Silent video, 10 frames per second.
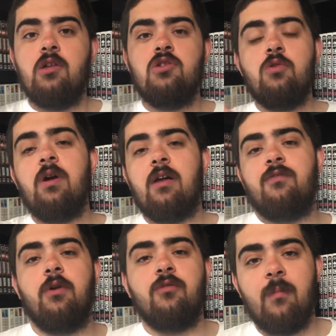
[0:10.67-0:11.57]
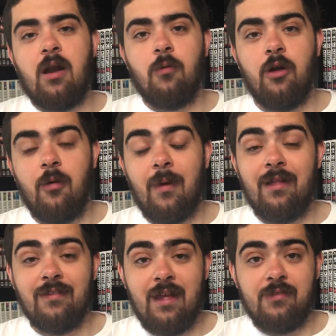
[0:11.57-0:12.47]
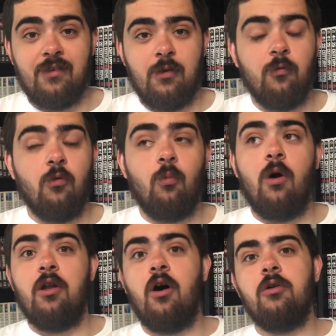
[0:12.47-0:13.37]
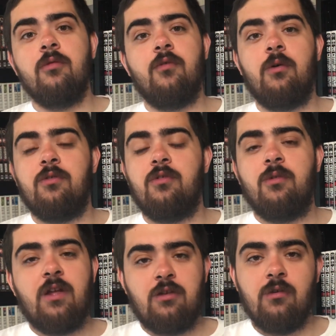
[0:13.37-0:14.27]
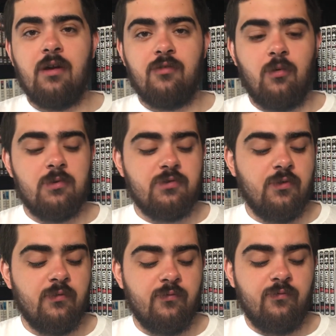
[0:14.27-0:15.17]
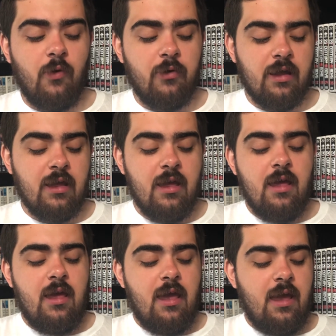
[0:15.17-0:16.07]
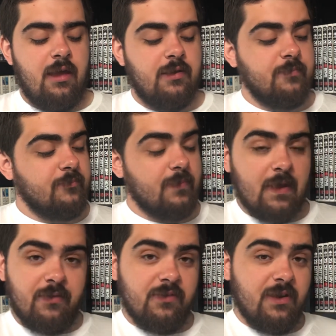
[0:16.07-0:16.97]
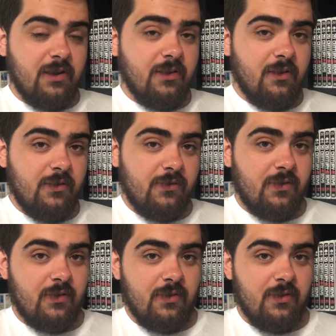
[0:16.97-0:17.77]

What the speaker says: You guys voted for Battle Royale by a landslide, over 100 votes, so thank you guys so much for voting, and let's get into this.